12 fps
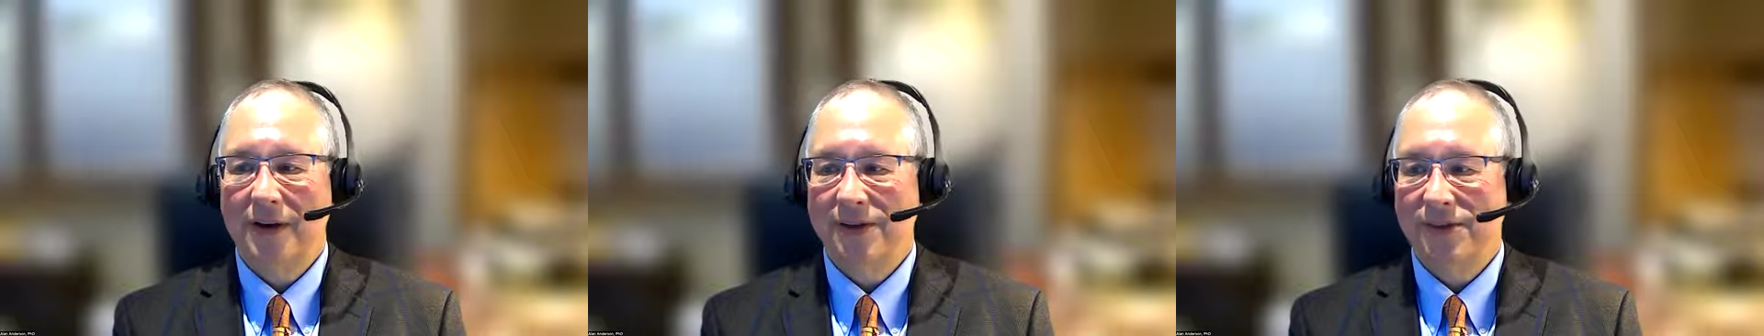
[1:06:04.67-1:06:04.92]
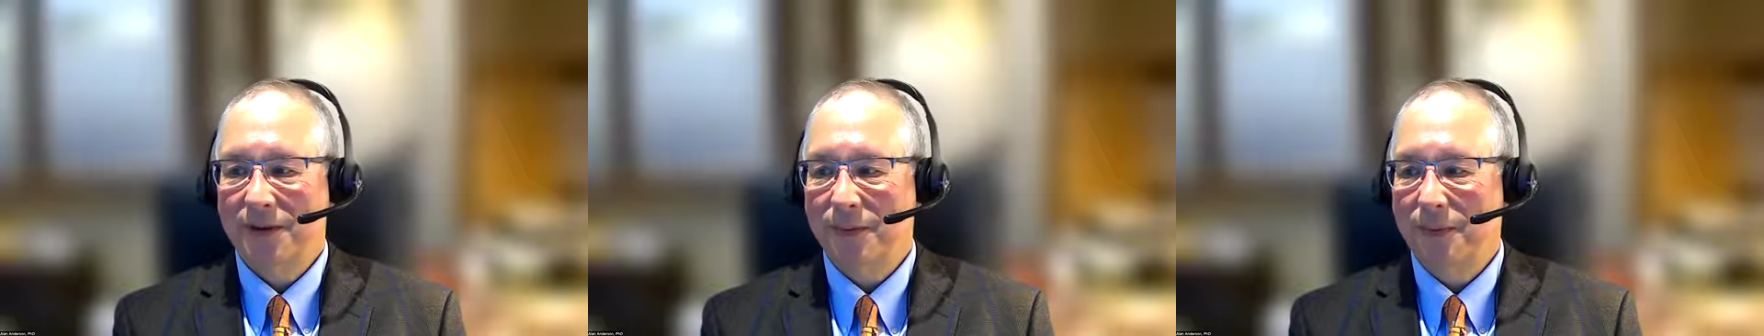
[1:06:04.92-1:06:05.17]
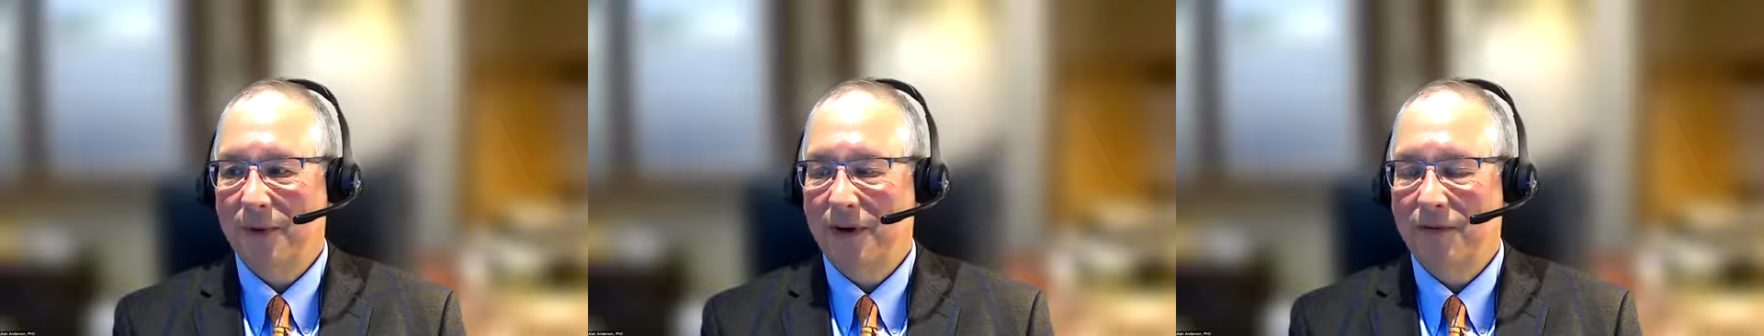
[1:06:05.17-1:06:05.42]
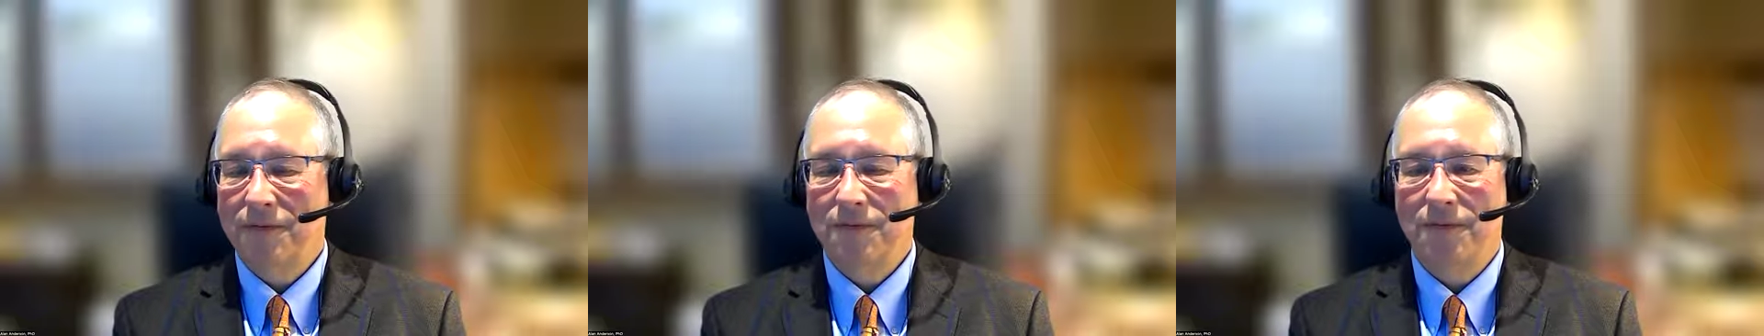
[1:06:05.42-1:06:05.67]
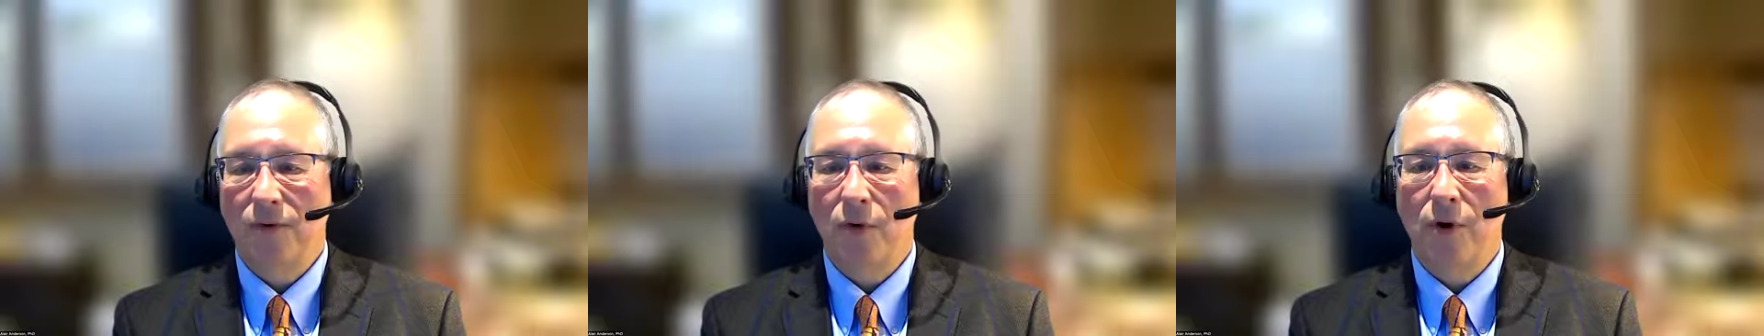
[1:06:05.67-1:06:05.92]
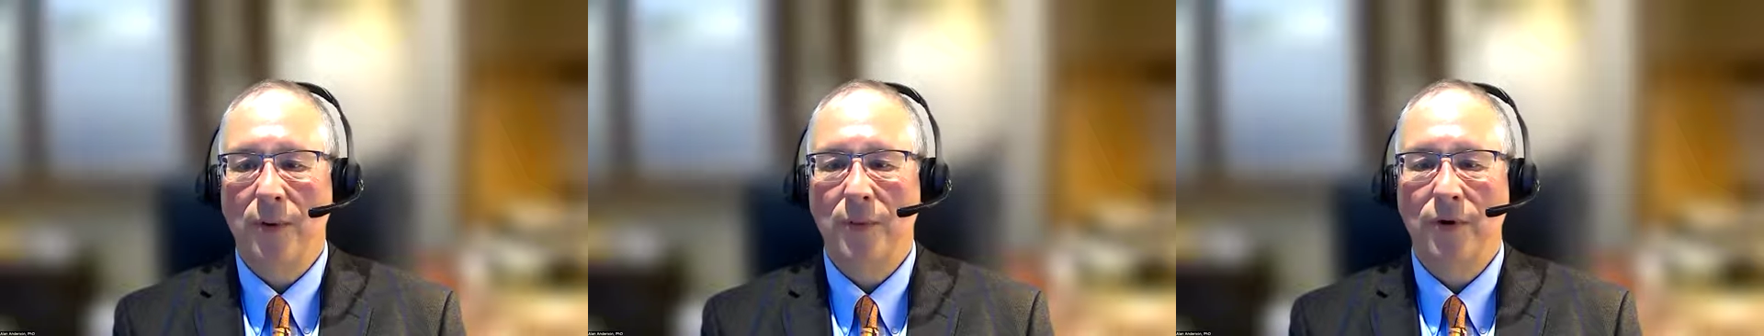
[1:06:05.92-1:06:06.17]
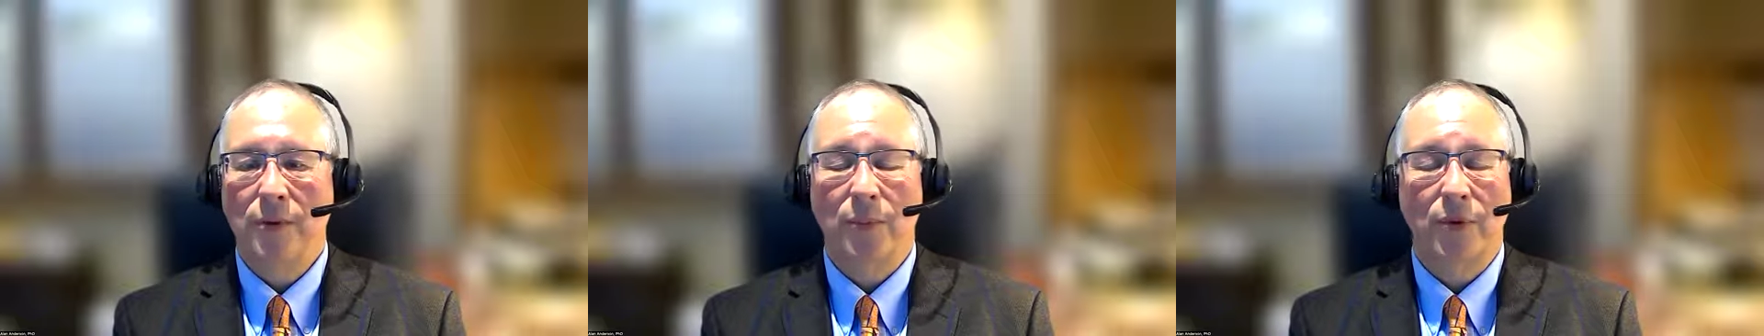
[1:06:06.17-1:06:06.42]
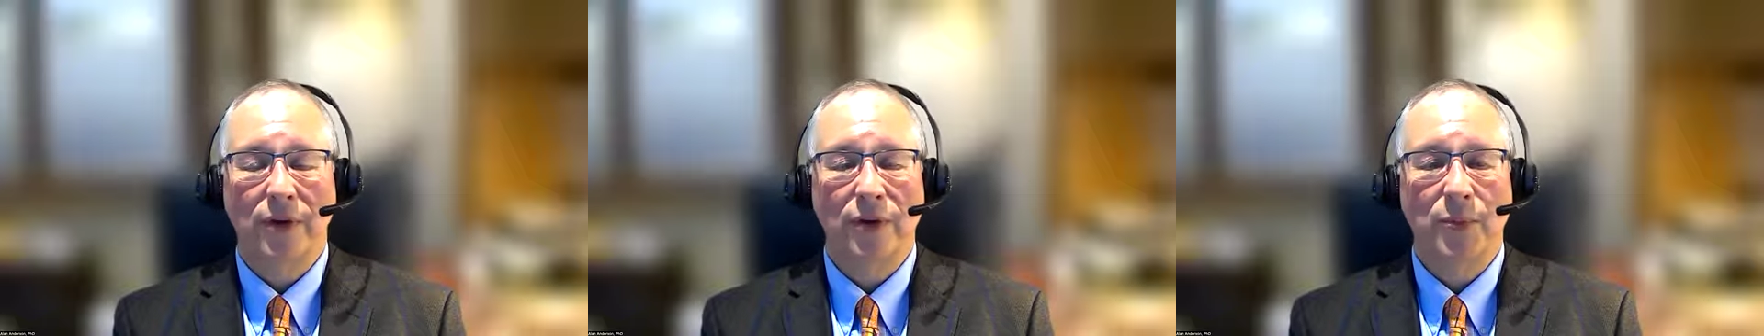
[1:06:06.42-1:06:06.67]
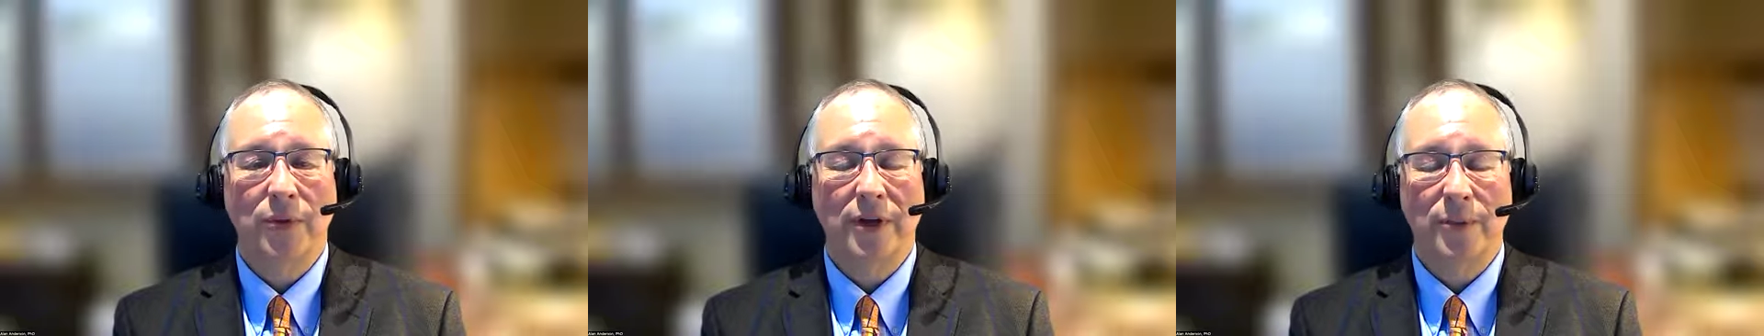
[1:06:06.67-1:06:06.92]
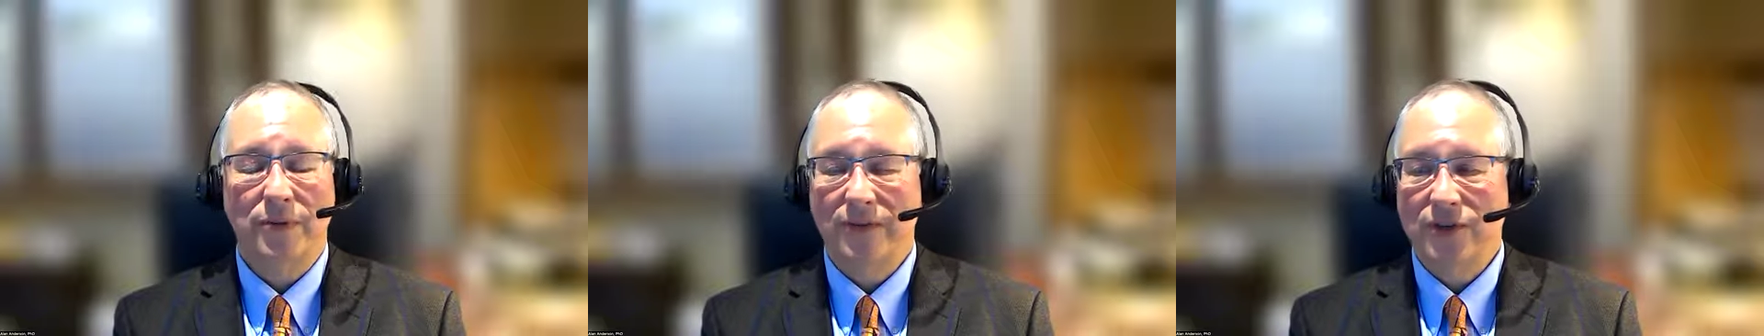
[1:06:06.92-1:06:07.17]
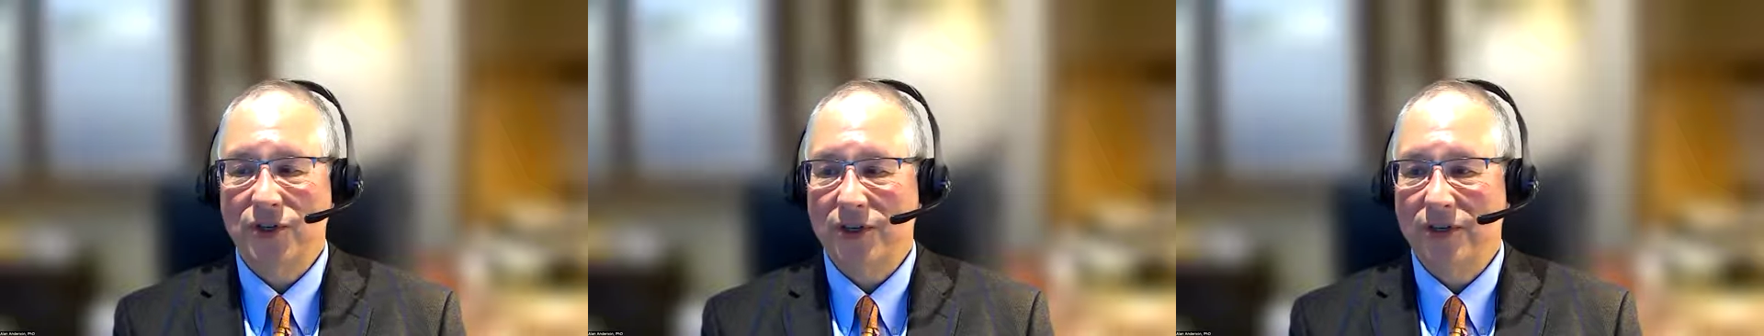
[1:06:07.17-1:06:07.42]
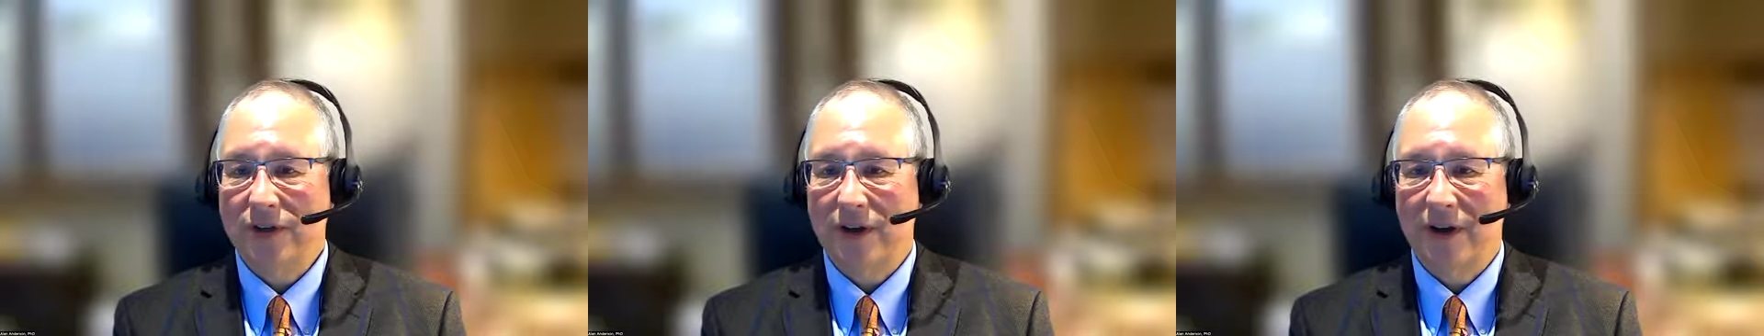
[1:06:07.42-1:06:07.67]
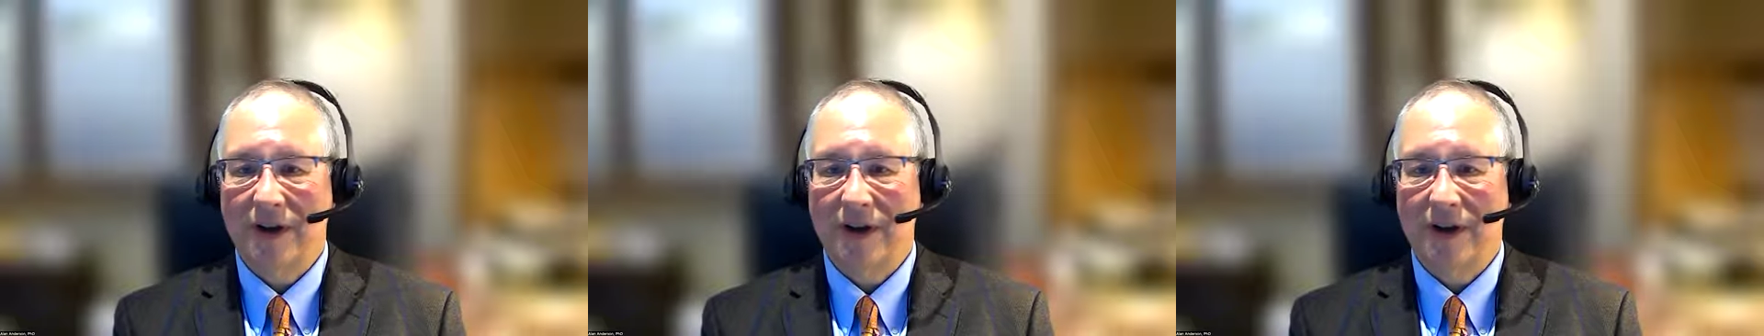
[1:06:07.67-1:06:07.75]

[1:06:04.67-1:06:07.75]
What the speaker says: some form or boilerplate provision